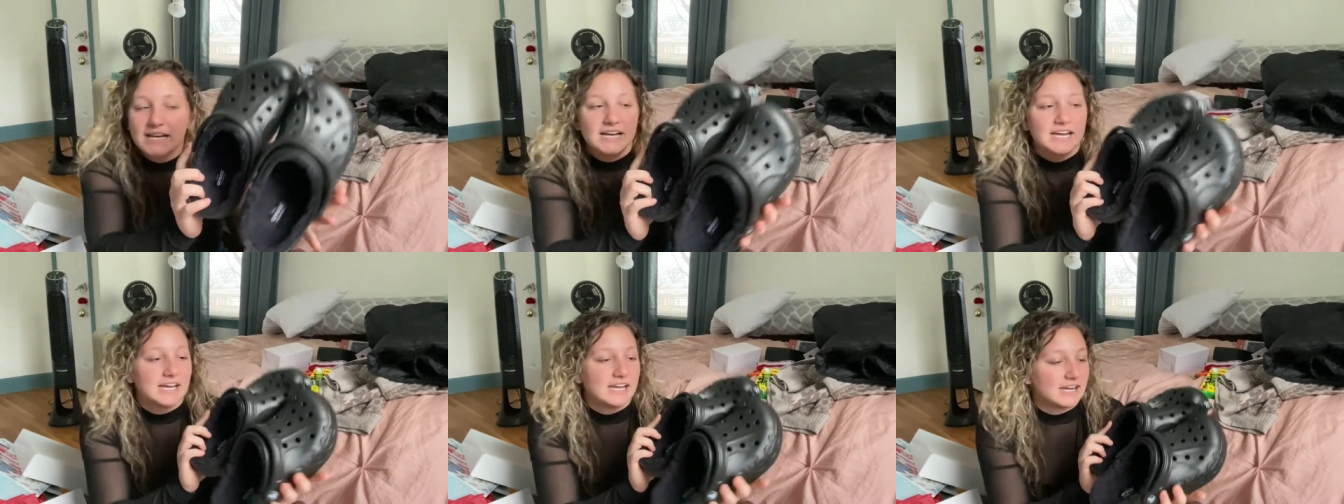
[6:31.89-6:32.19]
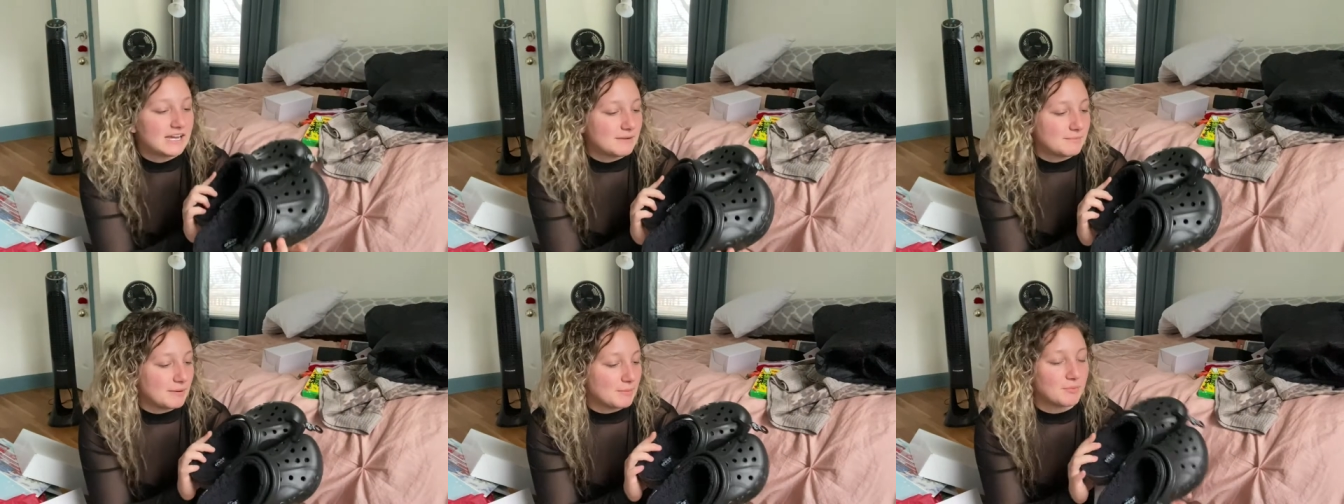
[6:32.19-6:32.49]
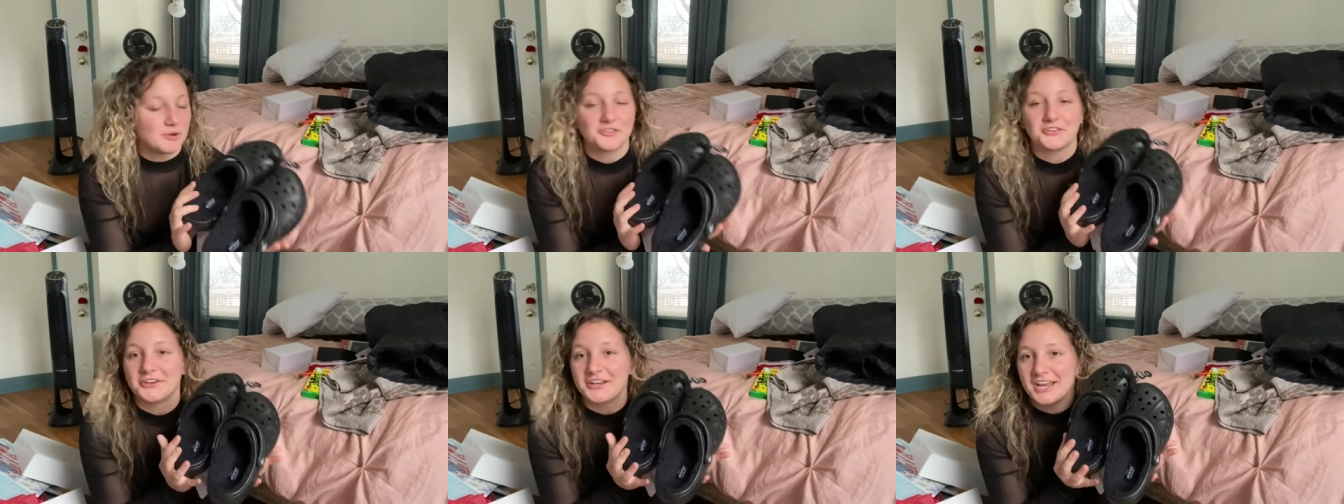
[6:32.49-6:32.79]
Um, my
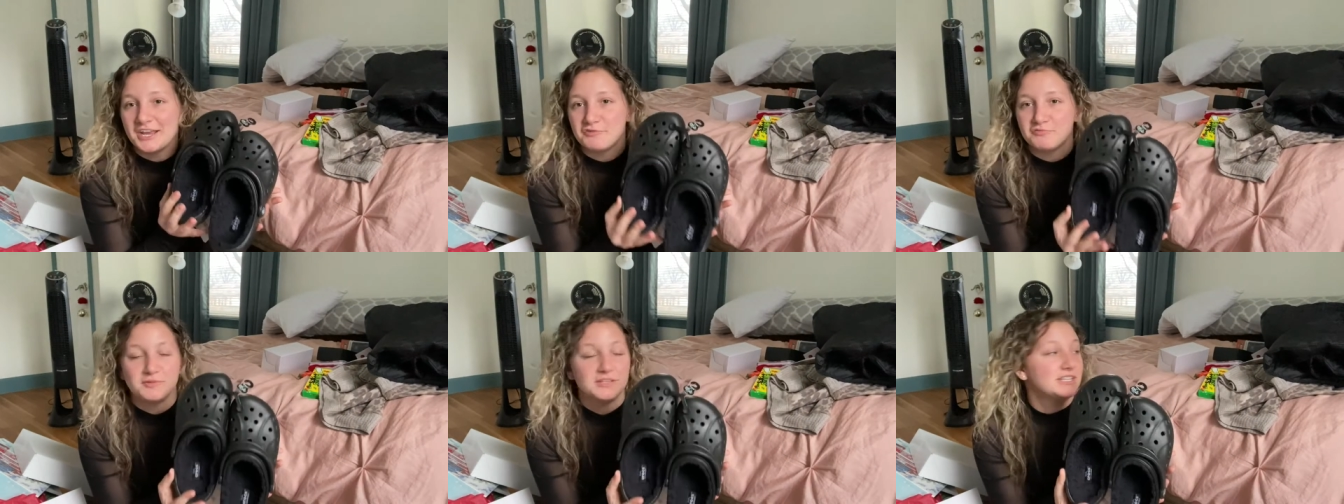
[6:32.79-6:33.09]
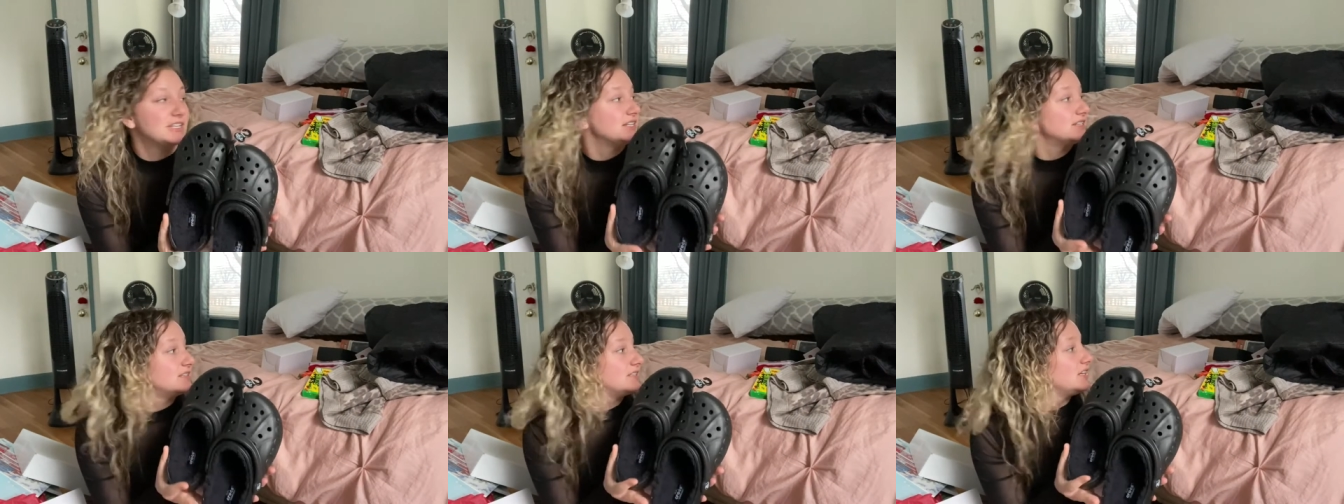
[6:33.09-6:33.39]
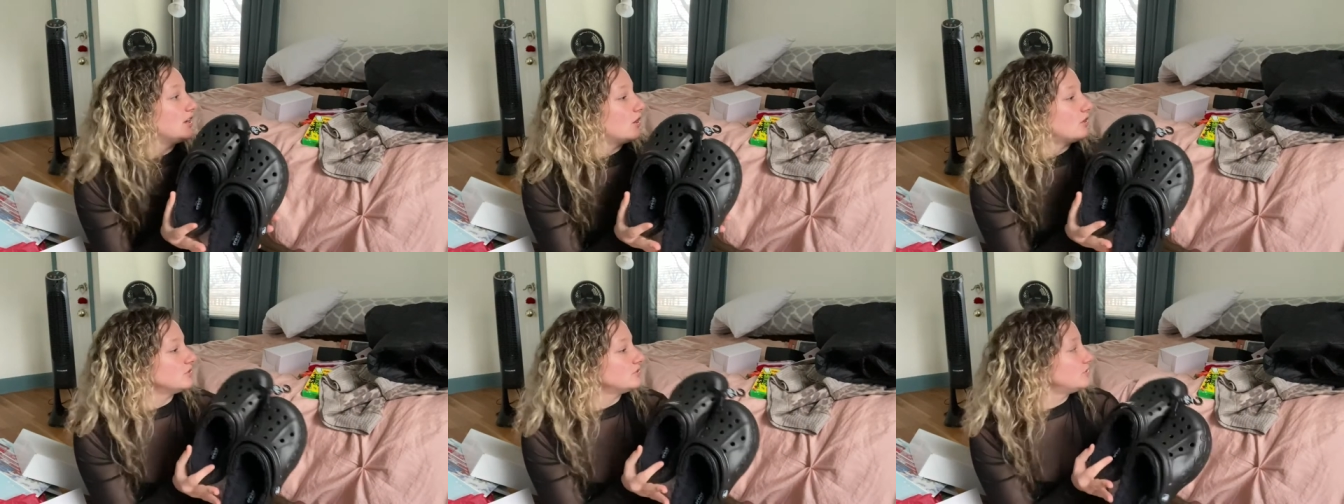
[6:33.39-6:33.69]
brother gave me these. He
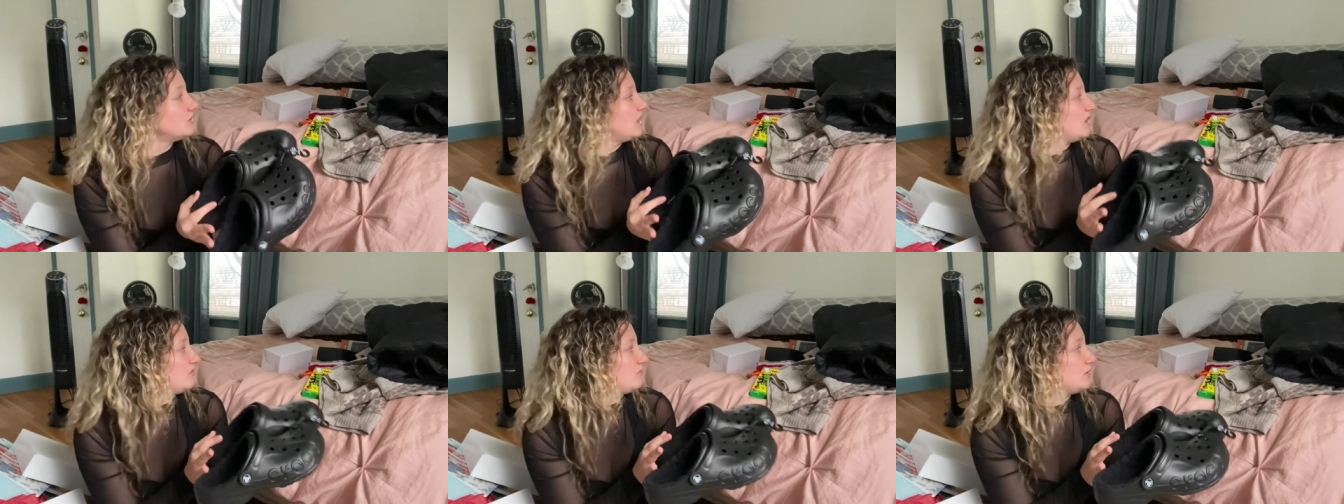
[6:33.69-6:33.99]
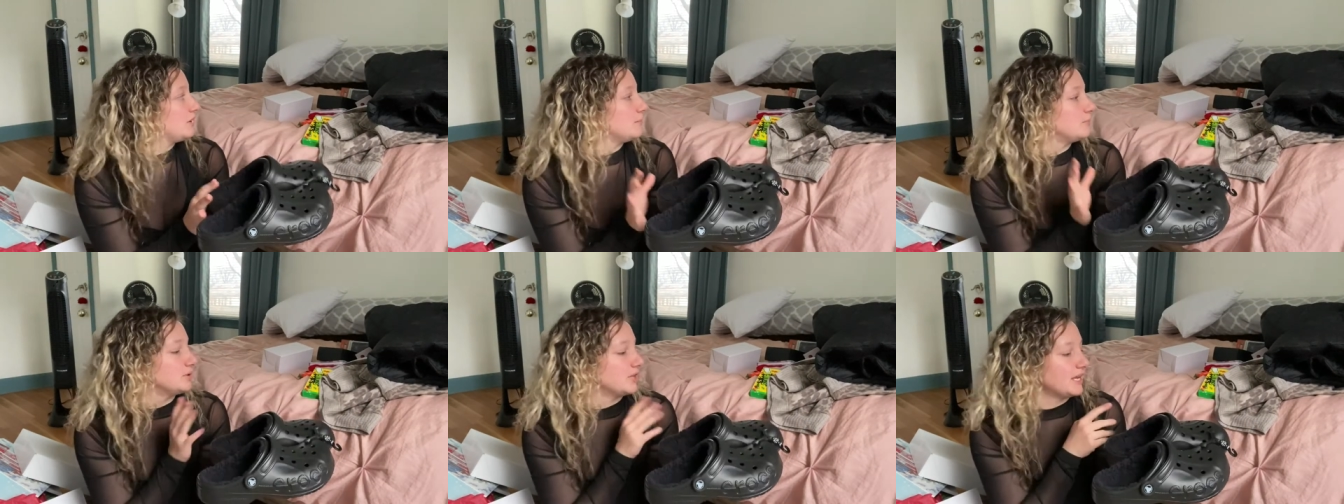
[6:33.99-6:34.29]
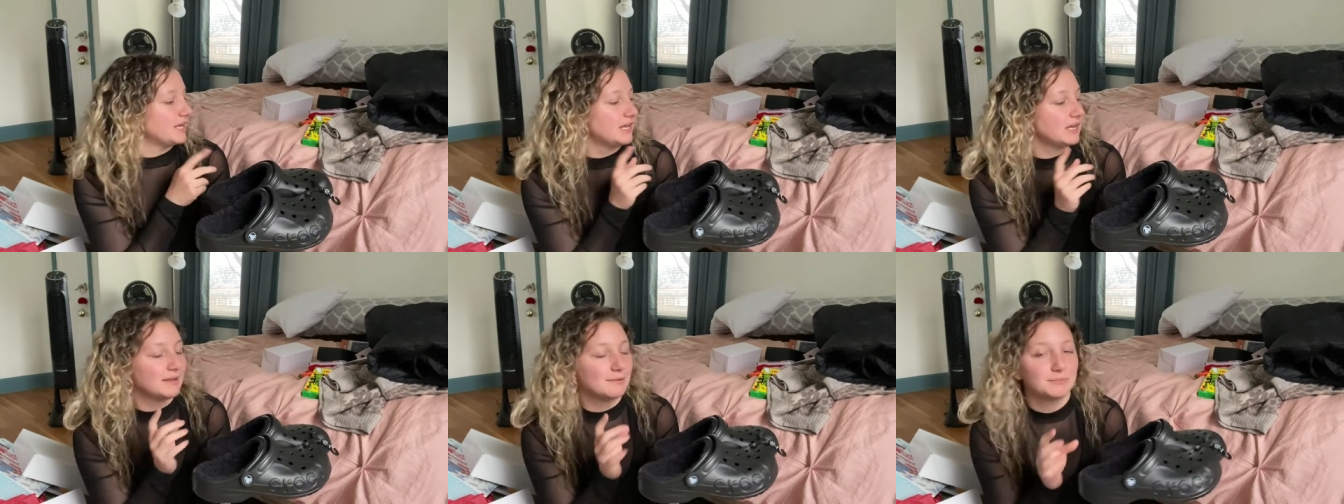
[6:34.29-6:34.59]
also gave me a blanket,